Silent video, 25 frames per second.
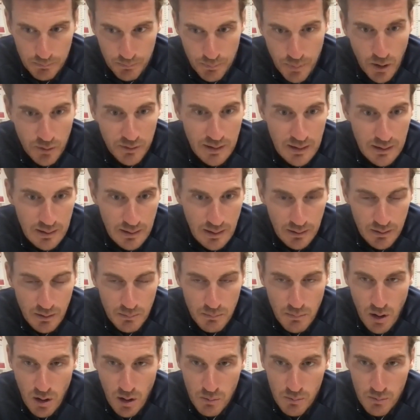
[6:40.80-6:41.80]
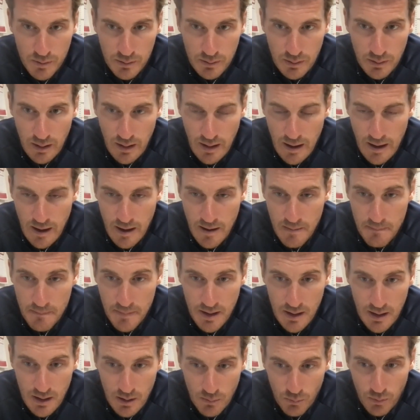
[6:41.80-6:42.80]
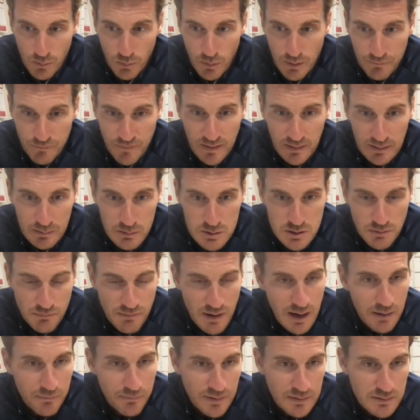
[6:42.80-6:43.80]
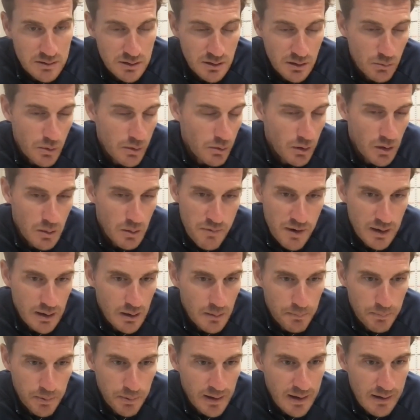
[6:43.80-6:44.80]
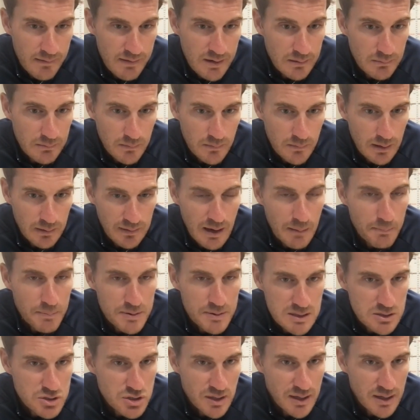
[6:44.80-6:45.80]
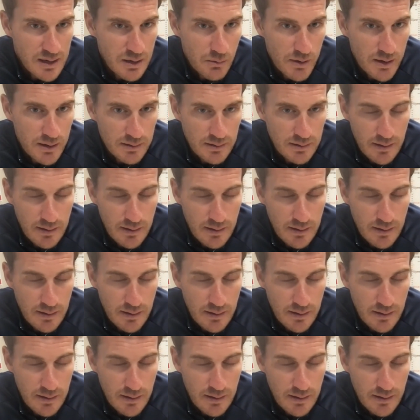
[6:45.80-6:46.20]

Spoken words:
body at the moment, we felt it was the right thing to do. We want to bring a player in that position anyway.